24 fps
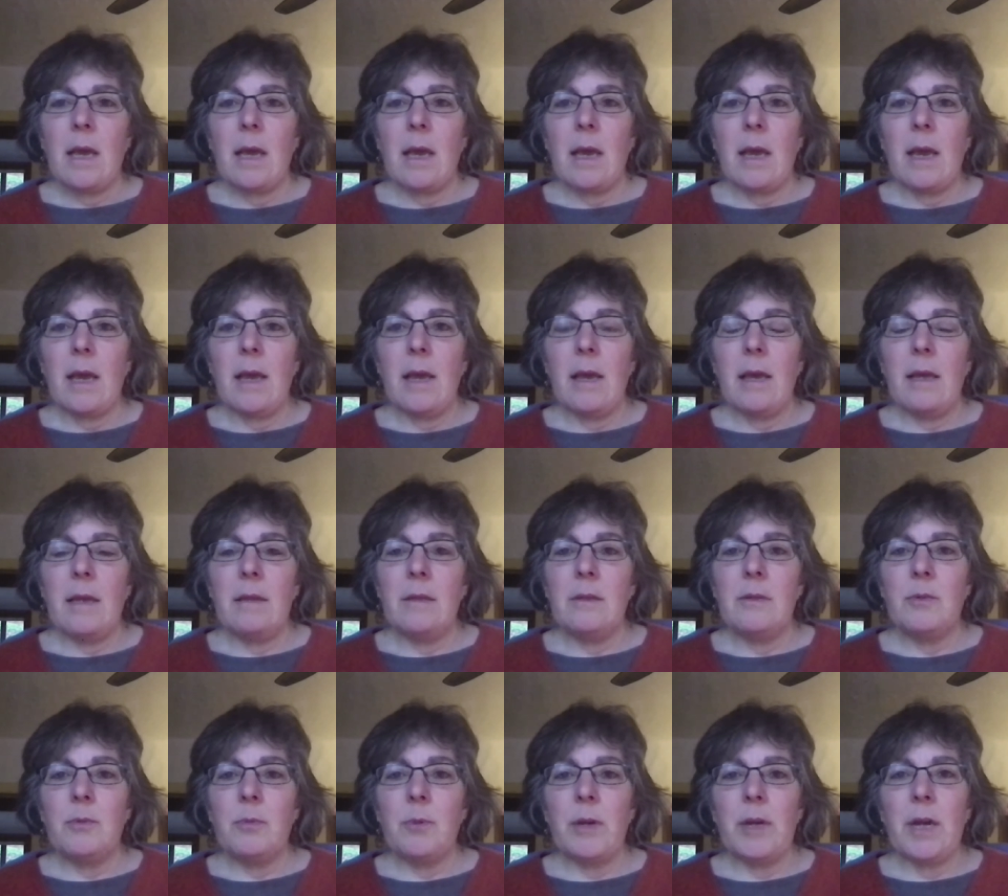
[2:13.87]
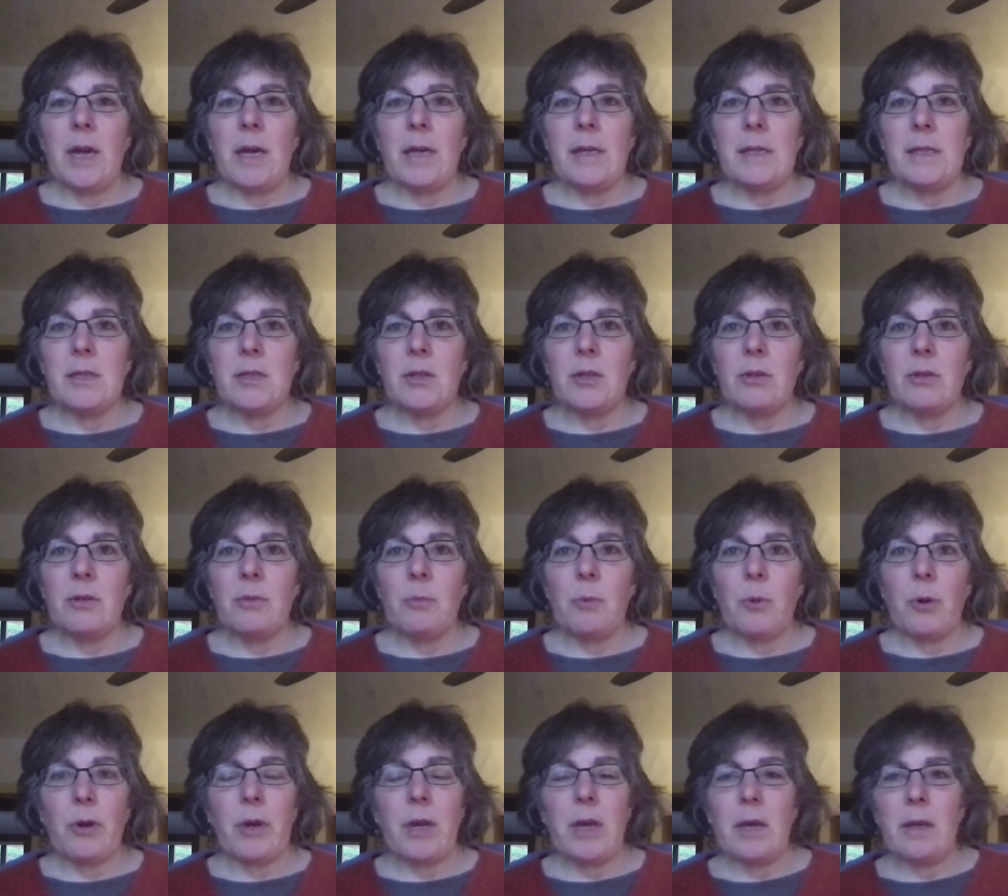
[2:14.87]
And when I started
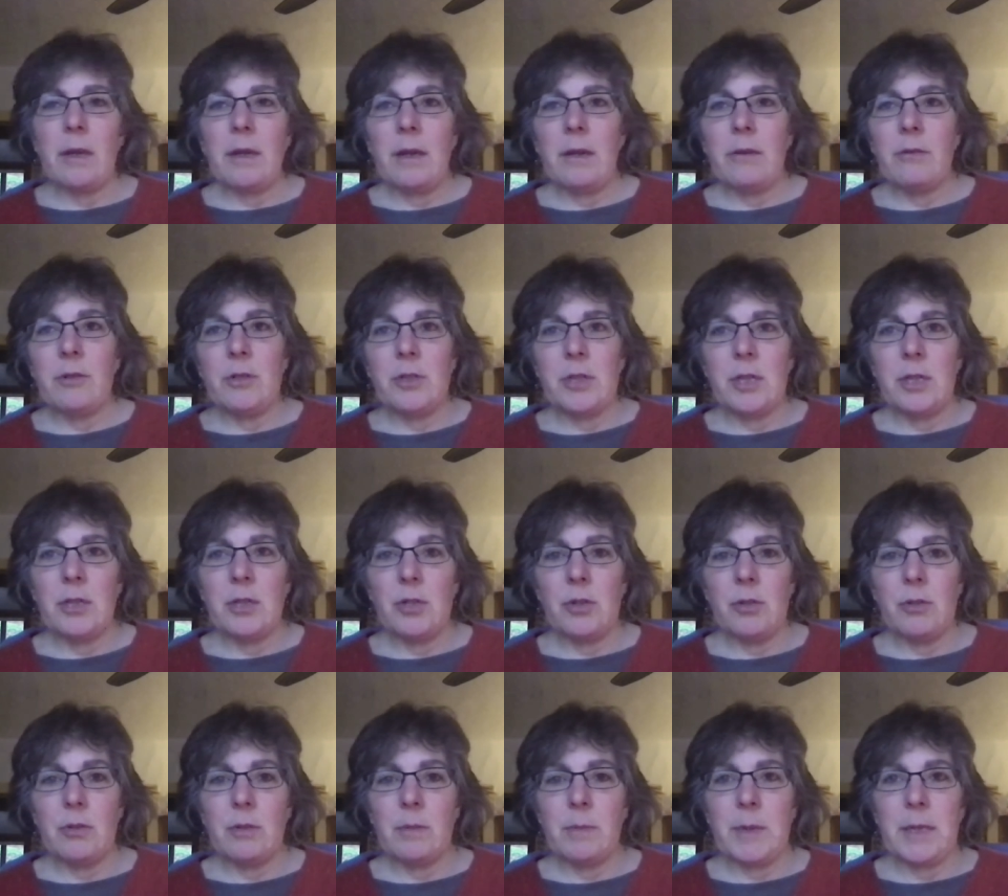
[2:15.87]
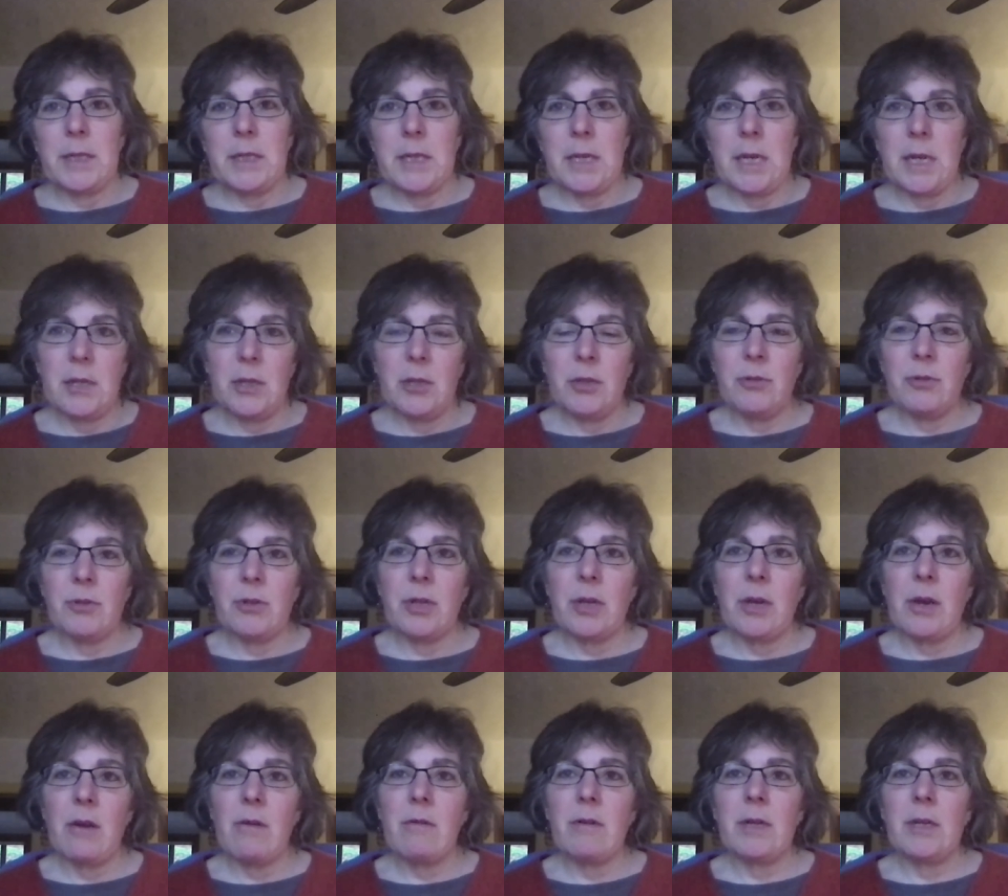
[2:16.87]
working on energy issues about 10 years
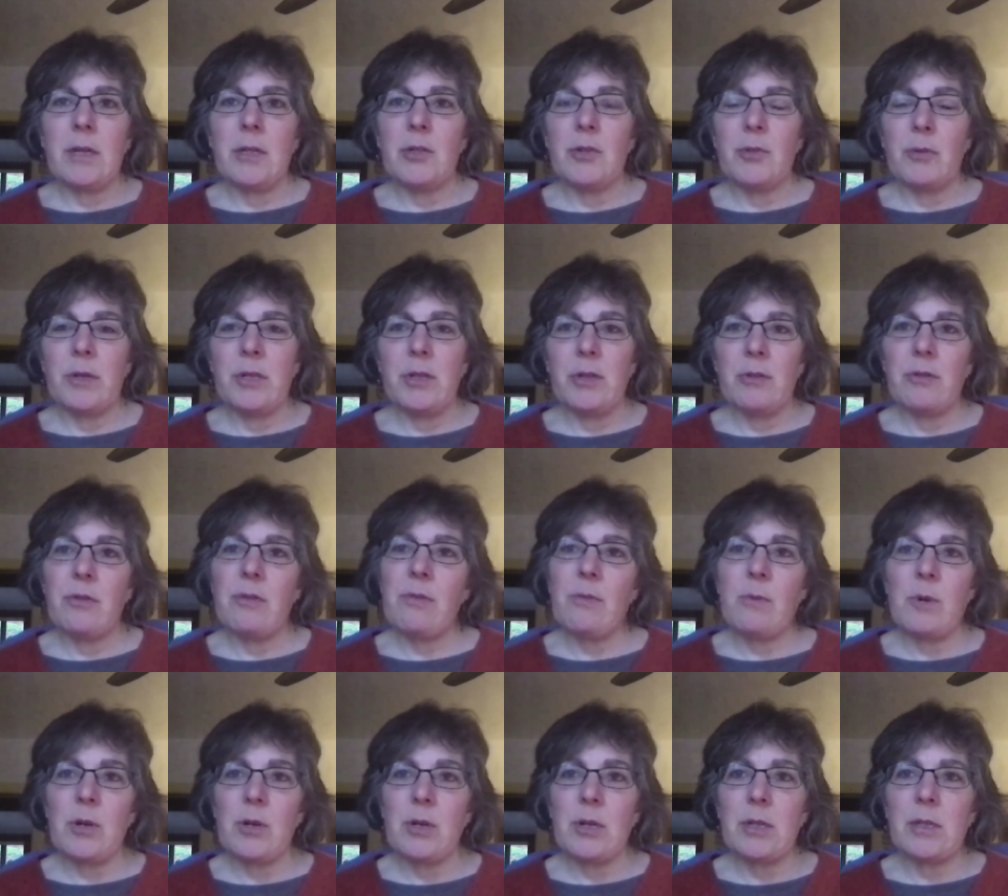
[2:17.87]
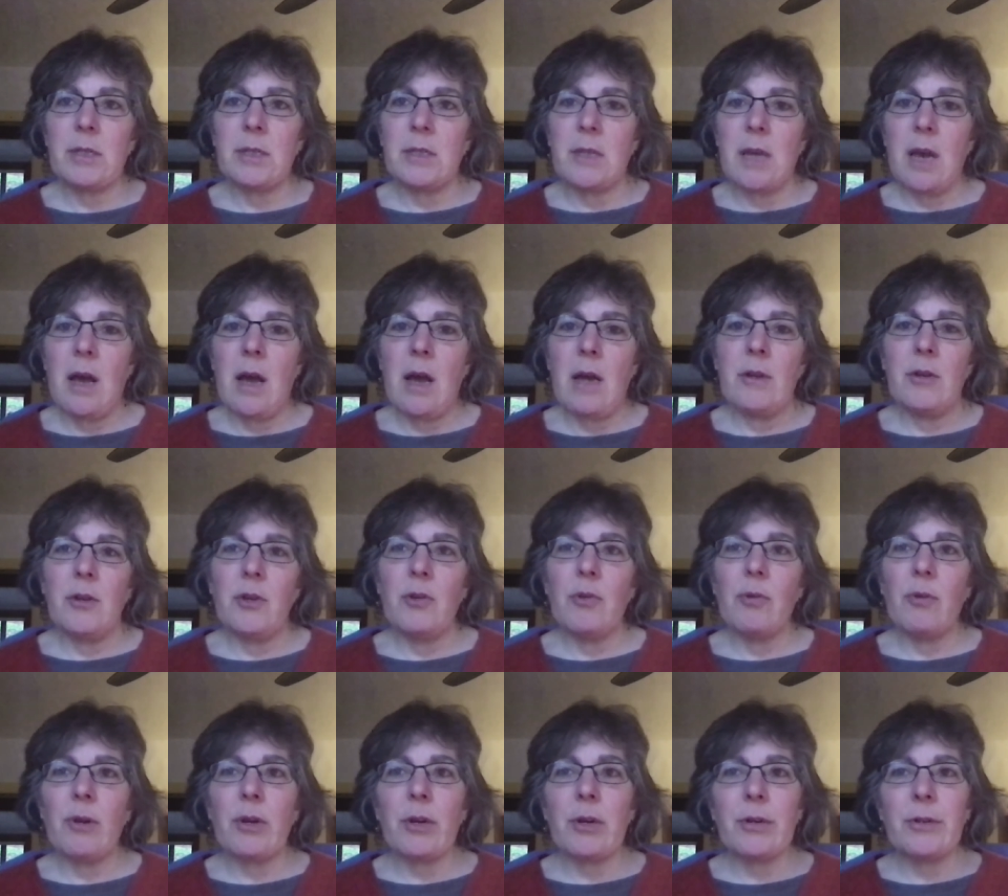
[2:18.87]
ago and I joined Earthworks, uh, New
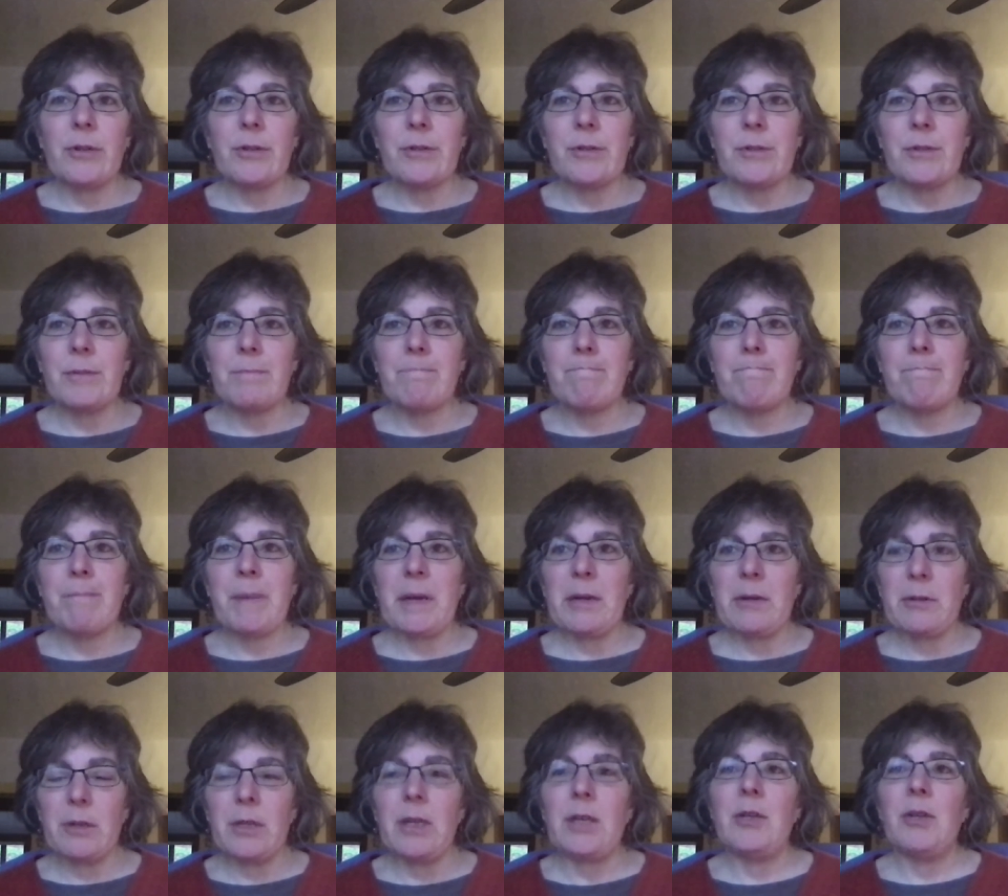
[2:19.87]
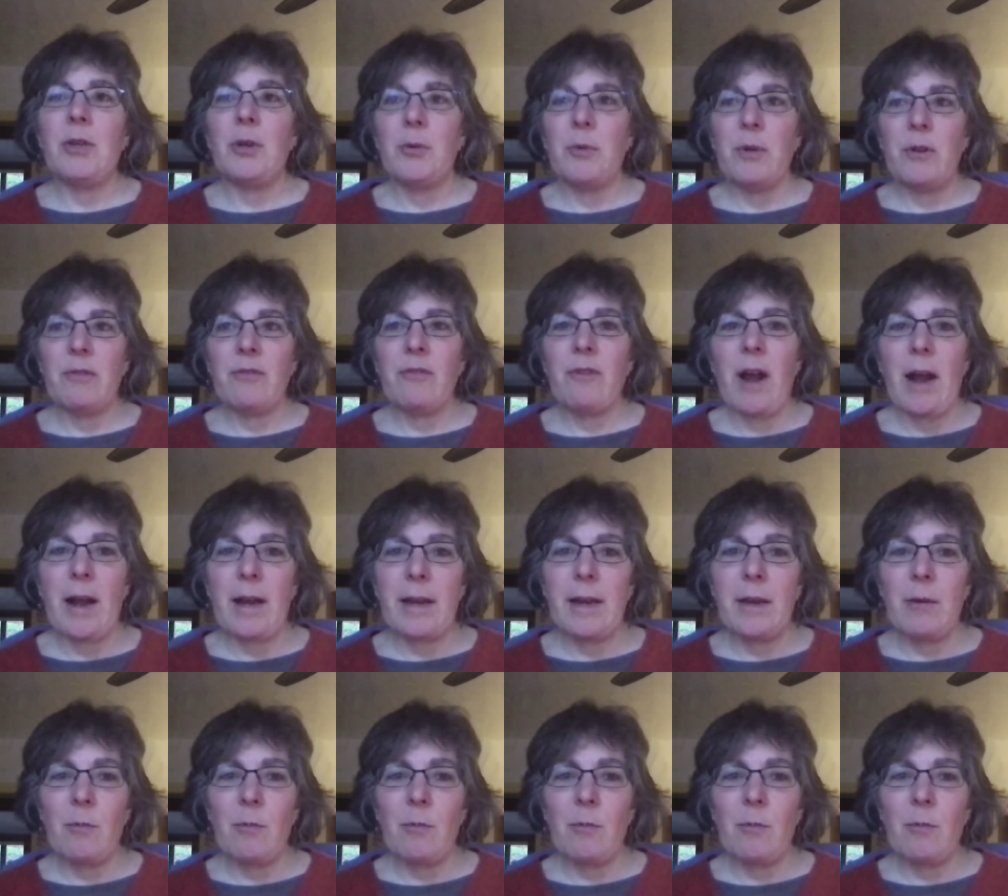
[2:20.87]
Yorkers barely knew what fracking